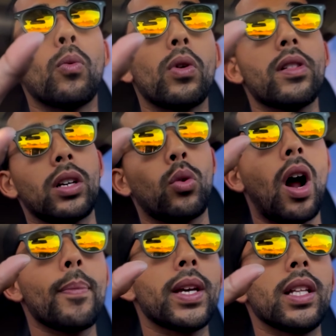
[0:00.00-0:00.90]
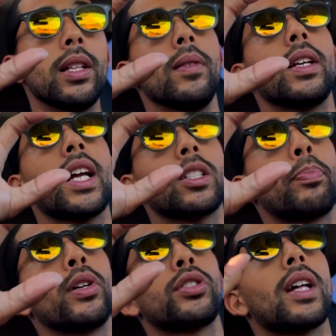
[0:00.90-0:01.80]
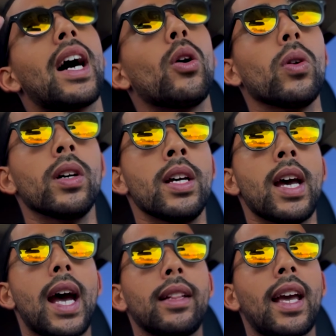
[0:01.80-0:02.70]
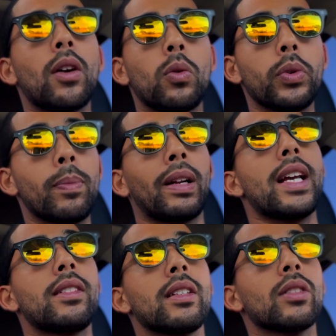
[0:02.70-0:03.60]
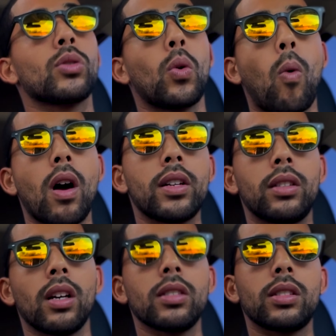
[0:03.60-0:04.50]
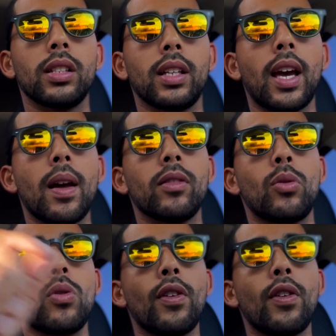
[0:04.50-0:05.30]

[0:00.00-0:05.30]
where the grommet gets pushed out and they don't replace it. So water does get through the